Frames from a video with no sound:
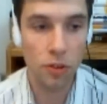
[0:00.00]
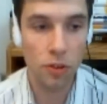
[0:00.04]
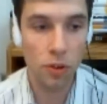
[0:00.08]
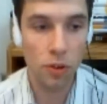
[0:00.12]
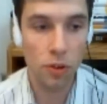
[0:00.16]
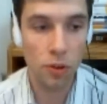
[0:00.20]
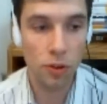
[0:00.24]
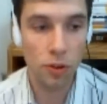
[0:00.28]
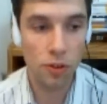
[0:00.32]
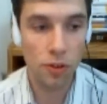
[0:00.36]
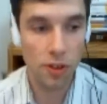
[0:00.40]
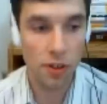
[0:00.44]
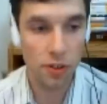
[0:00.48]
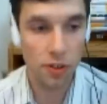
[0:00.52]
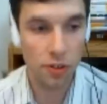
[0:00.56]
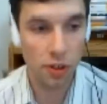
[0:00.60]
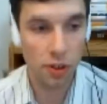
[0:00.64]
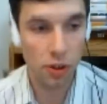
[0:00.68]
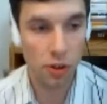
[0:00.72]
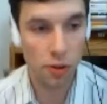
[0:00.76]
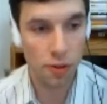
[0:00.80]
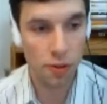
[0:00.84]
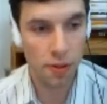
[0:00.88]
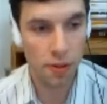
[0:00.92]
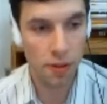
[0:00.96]
You notice these
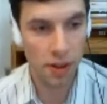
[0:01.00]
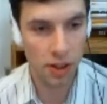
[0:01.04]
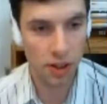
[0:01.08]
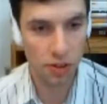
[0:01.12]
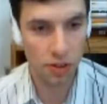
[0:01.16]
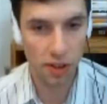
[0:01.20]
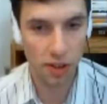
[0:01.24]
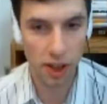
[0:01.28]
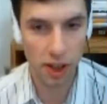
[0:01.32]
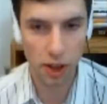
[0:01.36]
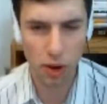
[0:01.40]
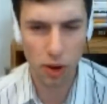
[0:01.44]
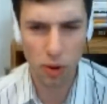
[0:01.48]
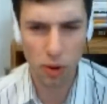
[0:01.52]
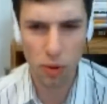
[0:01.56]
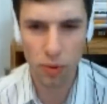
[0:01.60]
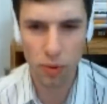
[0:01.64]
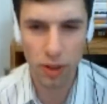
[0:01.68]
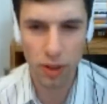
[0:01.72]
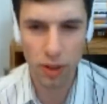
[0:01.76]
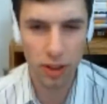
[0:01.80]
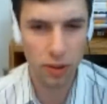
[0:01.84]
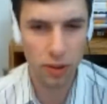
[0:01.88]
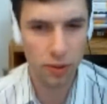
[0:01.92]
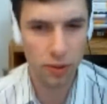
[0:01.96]
little things like, oh,
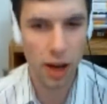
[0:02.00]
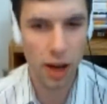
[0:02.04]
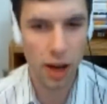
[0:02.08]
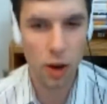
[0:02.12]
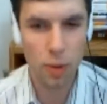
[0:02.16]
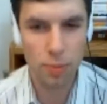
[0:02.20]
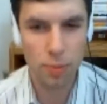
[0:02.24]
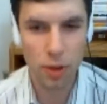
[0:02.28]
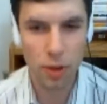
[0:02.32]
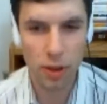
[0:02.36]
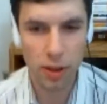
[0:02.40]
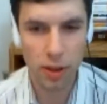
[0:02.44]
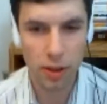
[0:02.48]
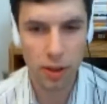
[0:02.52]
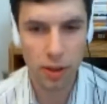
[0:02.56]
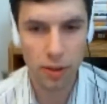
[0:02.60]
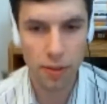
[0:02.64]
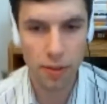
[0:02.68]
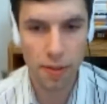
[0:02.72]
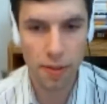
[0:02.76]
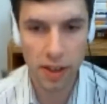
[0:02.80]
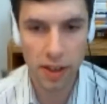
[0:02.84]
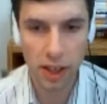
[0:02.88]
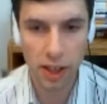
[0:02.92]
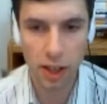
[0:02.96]
you know, now I'm
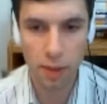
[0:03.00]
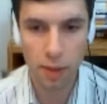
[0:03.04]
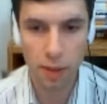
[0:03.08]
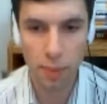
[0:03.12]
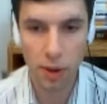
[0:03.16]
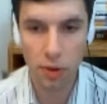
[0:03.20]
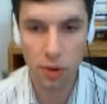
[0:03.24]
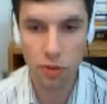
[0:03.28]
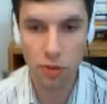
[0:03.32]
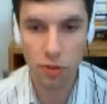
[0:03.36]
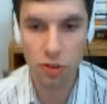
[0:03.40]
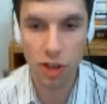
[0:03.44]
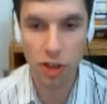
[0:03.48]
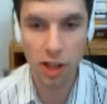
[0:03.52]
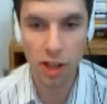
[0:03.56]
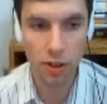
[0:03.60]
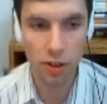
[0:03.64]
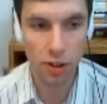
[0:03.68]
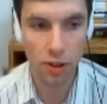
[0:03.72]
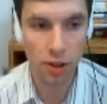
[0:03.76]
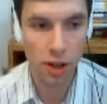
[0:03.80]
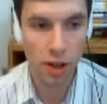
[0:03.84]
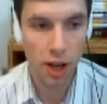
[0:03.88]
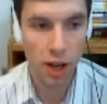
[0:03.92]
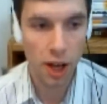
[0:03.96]
thinking about
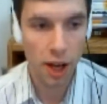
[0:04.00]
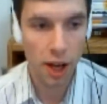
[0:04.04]
gender,